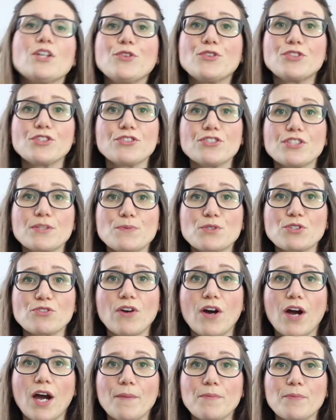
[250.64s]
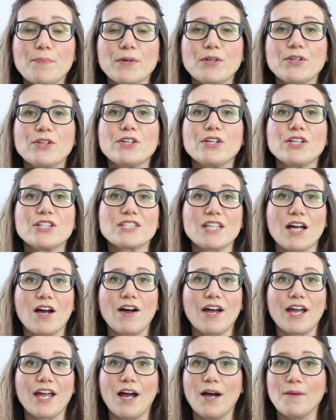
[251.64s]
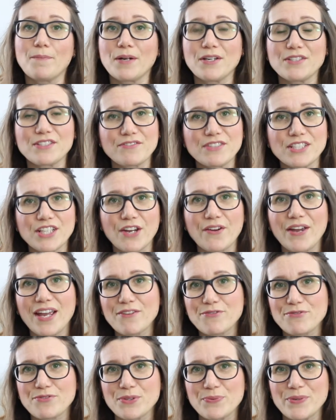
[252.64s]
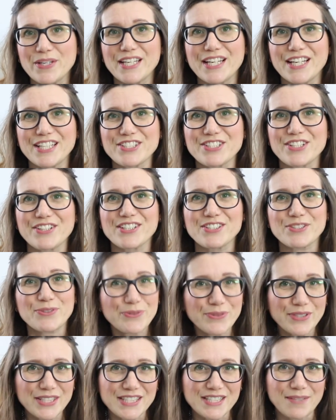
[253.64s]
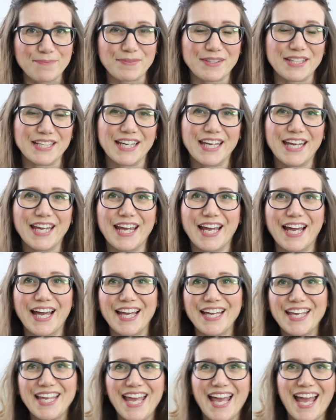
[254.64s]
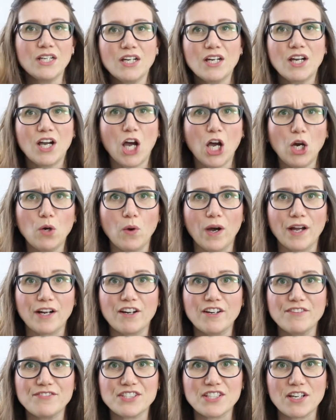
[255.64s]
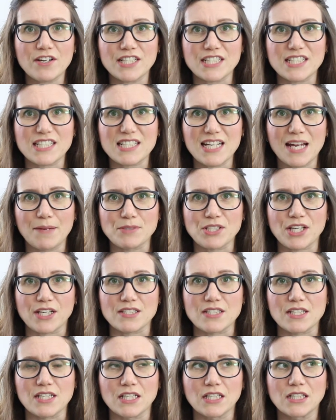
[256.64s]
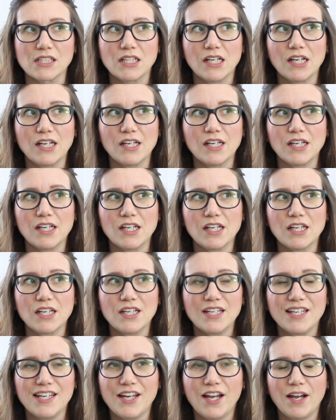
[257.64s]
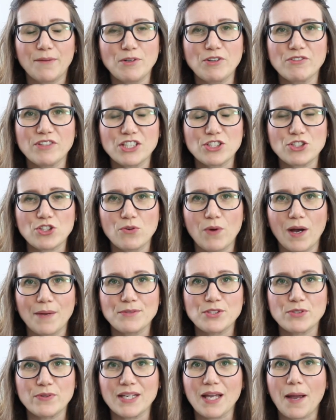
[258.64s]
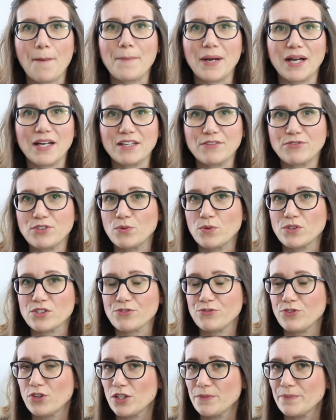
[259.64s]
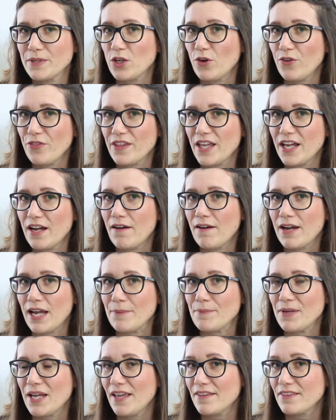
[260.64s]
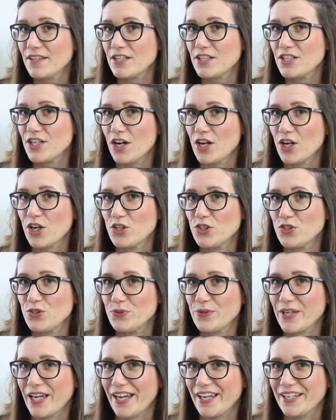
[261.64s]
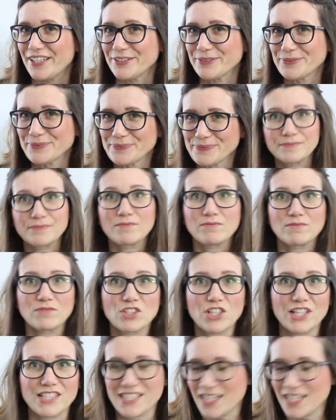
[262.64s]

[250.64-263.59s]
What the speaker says: Do subscribe because I upload a video every week, so there's always something here. Oh, and I've started Snapchatting. I'm not really sure what I'm doing, but if you want to follow me on there, I am Heather Young UK. Shall I